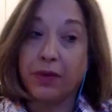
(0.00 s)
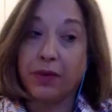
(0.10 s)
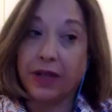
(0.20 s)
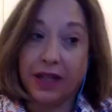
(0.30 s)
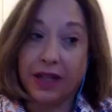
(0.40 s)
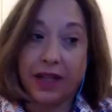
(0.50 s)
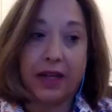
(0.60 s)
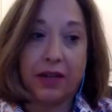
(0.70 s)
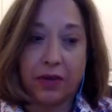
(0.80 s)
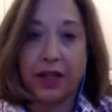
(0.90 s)
really,
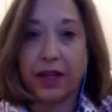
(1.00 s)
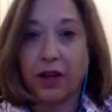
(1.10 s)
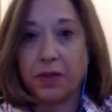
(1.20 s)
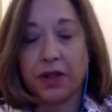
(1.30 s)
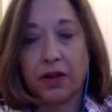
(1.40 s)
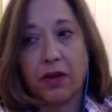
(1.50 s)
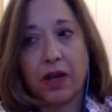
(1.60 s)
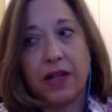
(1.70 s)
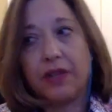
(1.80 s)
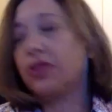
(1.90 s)
really hope so.
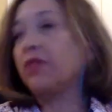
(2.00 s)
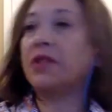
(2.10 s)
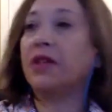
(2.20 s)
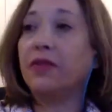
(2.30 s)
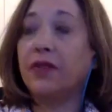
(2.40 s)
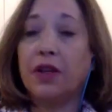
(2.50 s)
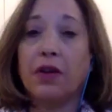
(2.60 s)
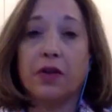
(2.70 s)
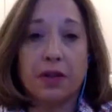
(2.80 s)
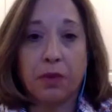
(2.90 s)
In terms of, a
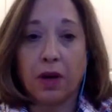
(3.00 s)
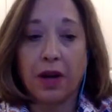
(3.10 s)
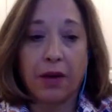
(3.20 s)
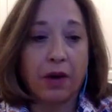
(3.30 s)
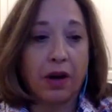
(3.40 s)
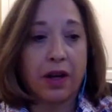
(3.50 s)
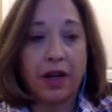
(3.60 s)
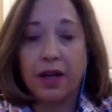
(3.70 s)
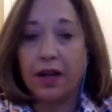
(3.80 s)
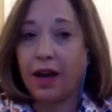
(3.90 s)
support network,
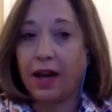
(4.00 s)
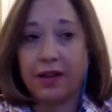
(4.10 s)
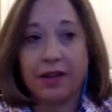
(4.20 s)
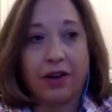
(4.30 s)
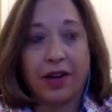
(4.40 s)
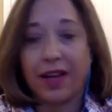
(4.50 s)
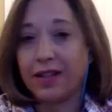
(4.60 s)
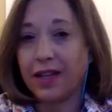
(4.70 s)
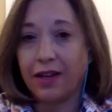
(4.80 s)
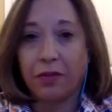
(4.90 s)
I can't
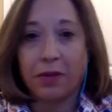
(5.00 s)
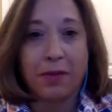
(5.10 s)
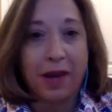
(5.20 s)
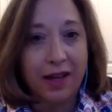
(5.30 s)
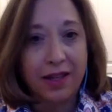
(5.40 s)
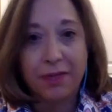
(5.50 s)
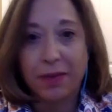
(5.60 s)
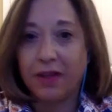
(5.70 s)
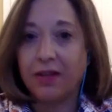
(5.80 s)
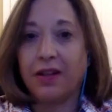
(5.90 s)
say enough about my
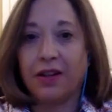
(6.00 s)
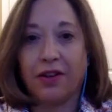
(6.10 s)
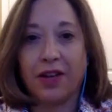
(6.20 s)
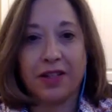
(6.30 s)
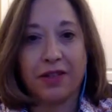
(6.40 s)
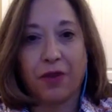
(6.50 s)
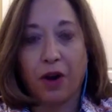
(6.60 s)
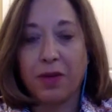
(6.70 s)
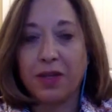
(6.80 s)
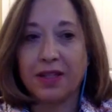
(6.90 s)
husband. He's a
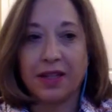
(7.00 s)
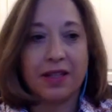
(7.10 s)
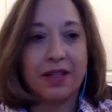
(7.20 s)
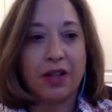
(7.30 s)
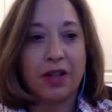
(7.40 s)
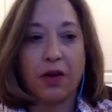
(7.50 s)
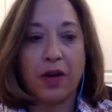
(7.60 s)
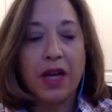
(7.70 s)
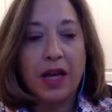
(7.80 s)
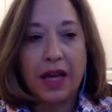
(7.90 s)
pharmacist, so
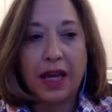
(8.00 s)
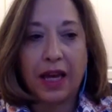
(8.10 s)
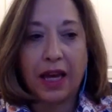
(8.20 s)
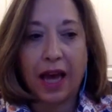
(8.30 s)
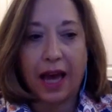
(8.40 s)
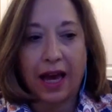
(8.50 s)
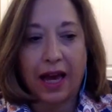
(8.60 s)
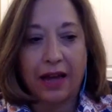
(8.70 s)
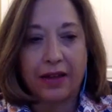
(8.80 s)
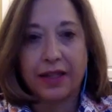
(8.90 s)
he
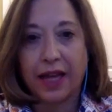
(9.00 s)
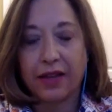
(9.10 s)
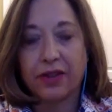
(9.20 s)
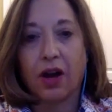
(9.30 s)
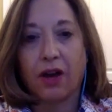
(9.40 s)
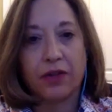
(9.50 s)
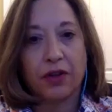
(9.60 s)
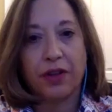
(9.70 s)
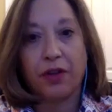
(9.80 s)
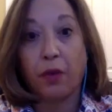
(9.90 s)
had days off
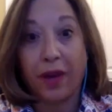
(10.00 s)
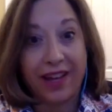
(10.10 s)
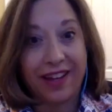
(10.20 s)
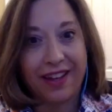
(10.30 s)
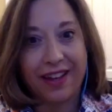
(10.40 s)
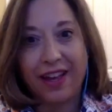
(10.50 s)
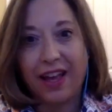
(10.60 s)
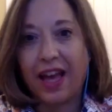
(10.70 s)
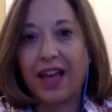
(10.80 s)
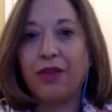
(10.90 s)
during the week,
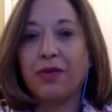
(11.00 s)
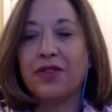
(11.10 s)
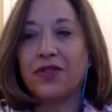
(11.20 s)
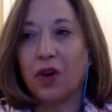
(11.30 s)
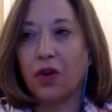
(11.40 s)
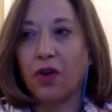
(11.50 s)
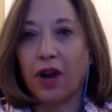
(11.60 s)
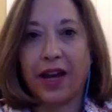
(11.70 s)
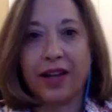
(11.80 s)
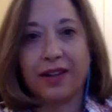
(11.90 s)
and it was so
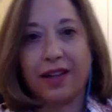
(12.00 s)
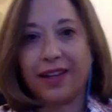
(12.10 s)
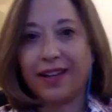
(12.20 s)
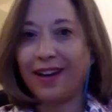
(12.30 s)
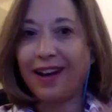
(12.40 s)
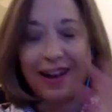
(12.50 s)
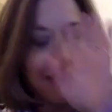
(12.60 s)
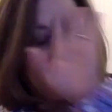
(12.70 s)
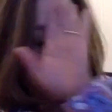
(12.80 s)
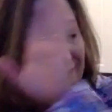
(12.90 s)
great. Like,
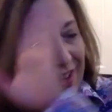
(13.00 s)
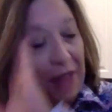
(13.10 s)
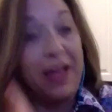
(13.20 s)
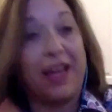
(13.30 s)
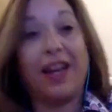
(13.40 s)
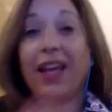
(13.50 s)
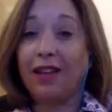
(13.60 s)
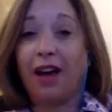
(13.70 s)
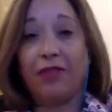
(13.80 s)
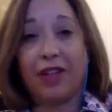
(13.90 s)
he
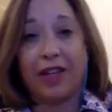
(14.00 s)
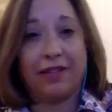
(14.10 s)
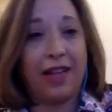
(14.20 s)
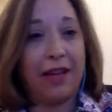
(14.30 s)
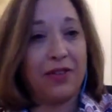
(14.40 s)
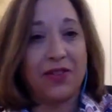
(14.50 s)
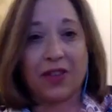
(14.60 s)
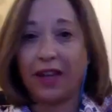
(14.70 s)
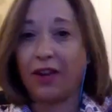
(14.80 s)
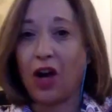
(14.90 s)
loved it. He was
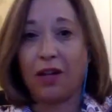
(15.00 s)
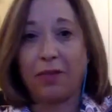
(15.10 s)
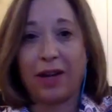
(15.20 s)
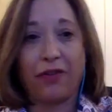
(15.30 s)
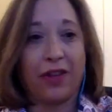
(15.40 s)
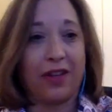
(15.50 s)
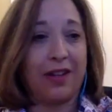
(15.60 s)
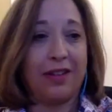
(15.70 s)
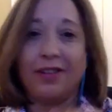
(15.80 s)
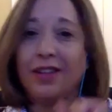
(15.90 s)
like all about
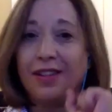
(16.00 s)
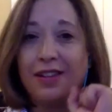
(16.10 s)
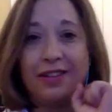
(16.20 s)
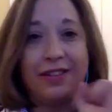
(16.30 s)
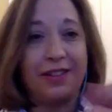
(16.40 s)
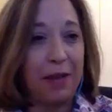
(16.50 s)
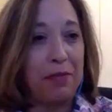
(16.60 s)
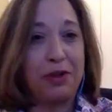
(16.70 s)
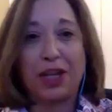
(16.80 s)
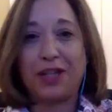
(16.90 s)
the
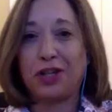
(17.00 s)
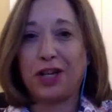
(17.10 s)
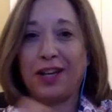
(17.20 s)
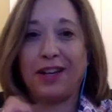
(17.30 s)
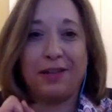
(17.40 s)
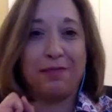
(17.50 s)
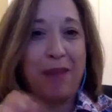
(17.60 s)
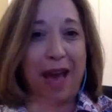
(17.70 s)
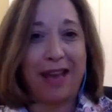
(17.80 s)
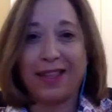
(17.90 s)
diaper changing and
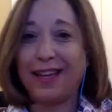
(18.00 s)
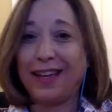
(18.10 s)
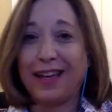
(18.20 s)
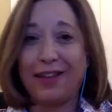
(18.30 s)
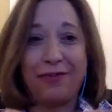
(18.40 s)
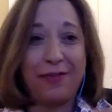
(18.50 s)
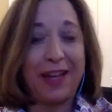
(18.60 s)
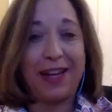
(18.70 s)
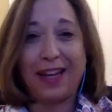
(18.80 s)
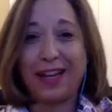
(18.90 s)
bathing and
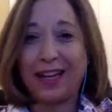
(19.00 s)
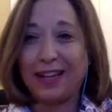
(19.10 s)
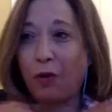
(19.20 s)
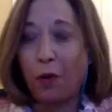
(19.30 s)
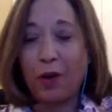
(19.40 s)
feeding and going